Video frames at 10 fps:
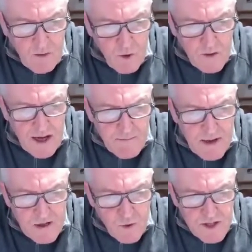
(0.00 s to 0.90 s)
And what that
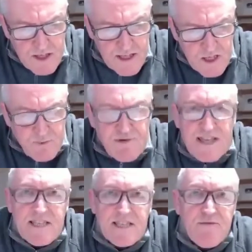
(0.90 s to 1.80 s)
meant was it
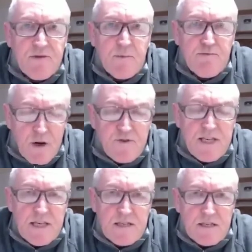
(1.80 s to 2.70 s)
expressed different
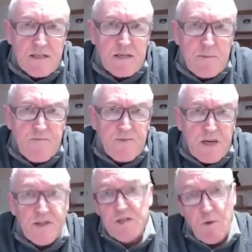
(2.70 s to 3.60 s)
proteins.
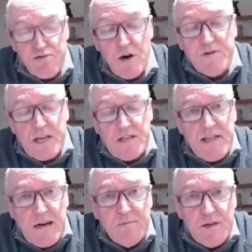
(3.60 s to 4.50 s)
And these were proteins
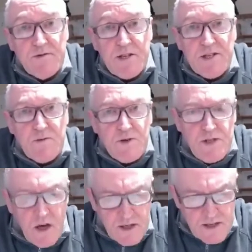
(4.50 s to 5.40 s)
that our immune system was
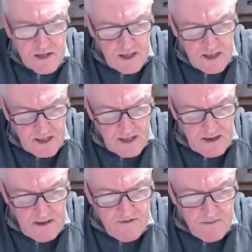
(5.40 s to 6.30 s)
not
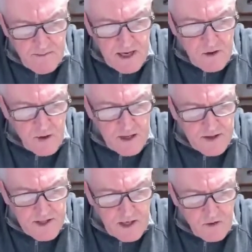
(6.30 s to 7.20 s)
familiar
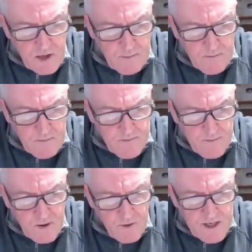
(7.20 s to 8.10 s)
with. So
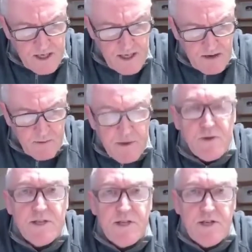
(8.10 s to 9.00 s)
we didn't have
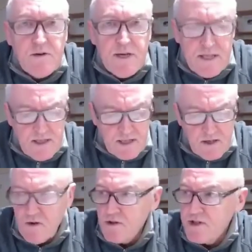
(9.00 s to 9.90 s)
immunity to it, and it
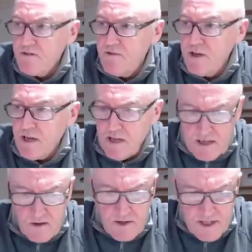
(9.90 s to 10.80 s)
caused severe
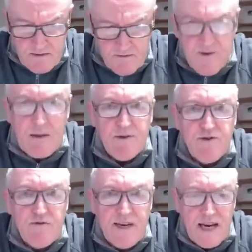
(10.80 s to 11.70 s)
illness and
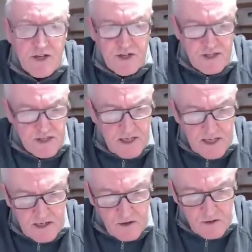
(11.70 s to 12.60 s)
inflammatory reactions, and it
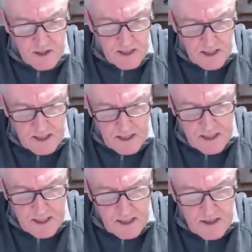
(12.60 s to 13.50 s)
killed
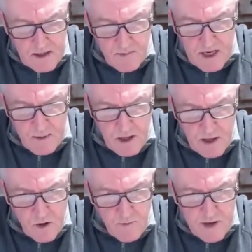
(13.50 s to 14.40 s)
young people
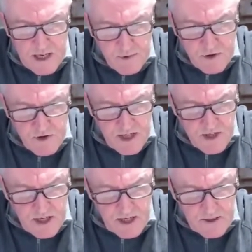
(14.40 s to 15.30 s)
and old people
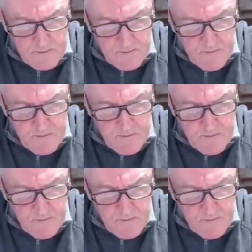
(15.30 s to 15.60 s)
tragically.